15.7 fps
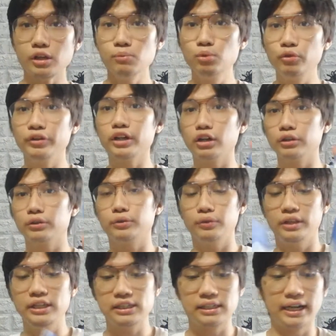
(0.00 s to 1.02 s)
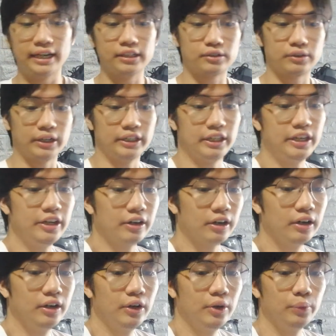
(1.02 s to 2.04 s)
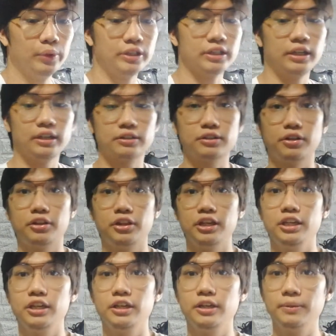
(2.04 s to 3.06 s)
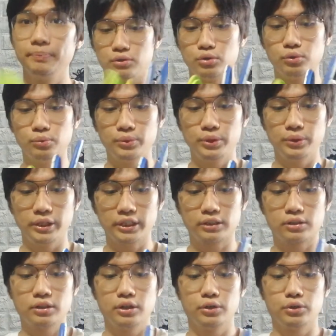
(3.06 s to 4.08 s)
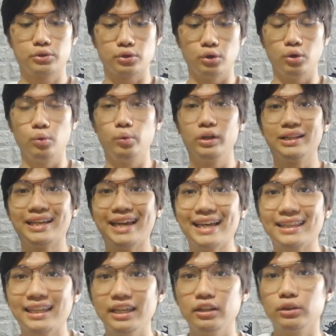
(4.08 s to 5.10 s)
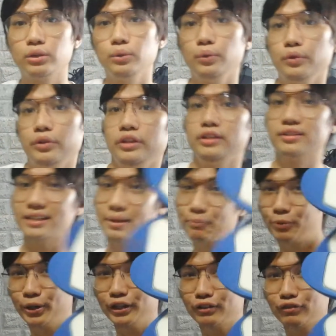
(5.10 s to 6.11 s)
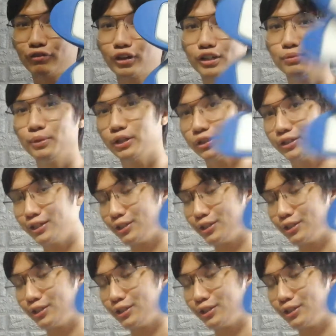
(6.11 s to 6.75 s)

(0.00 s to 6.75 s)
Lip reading: moving on to these guys right here, which is the zoom units. So we'll get into the separate first because